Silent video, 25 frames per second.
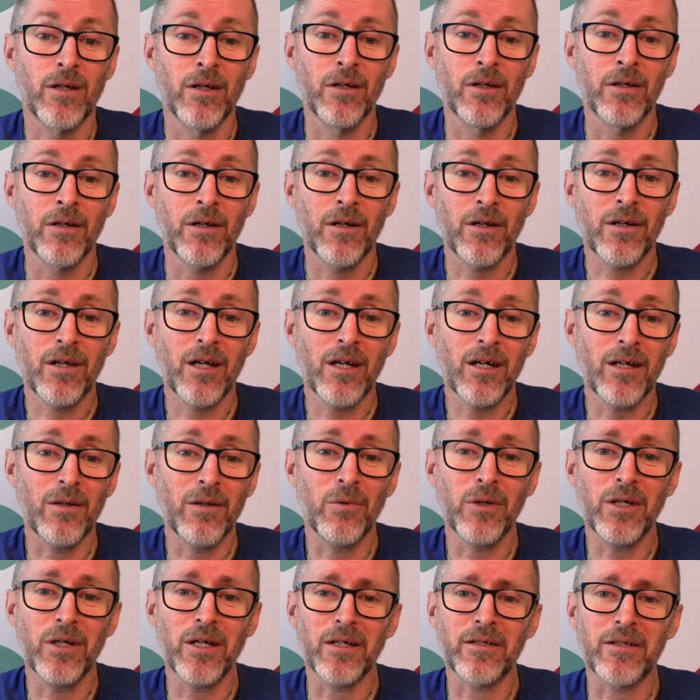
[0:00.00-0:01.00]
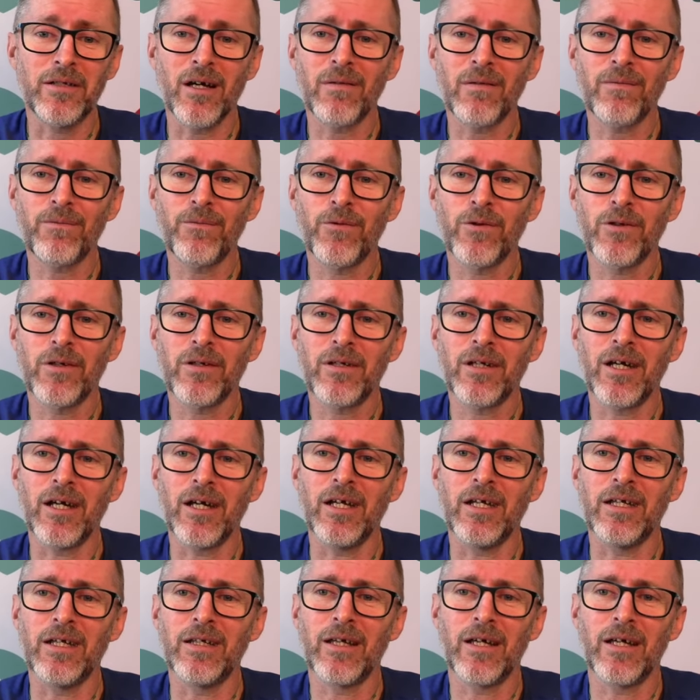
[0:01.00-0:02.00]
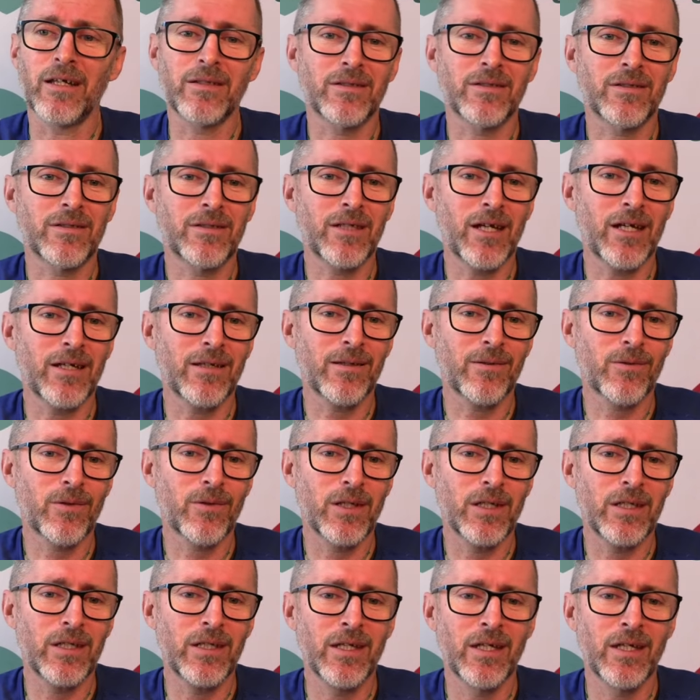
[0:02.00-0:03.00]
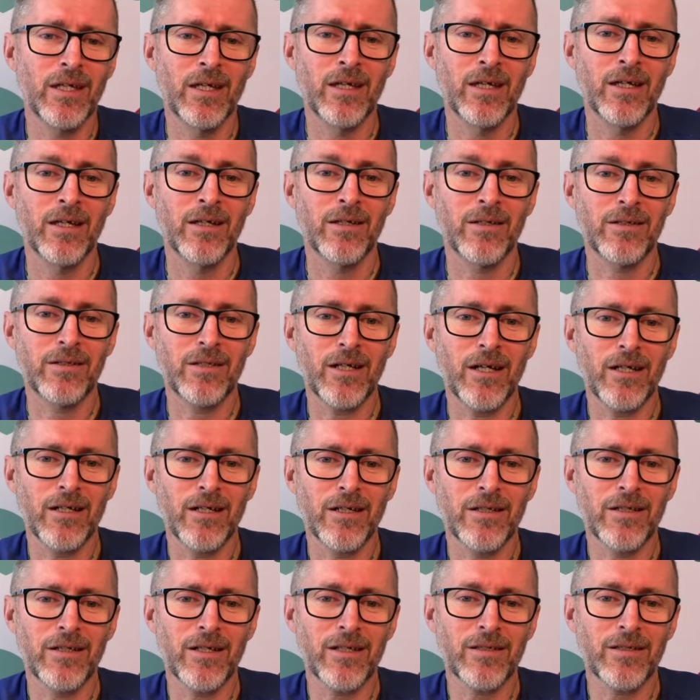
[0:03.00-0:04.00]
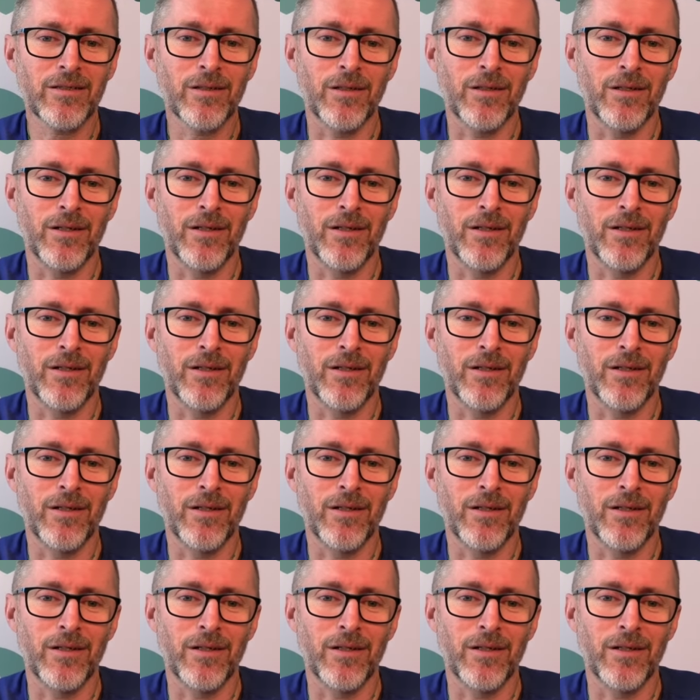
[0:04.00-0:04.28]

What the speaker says: Okay, we are done for today. That is day three, done and dusted.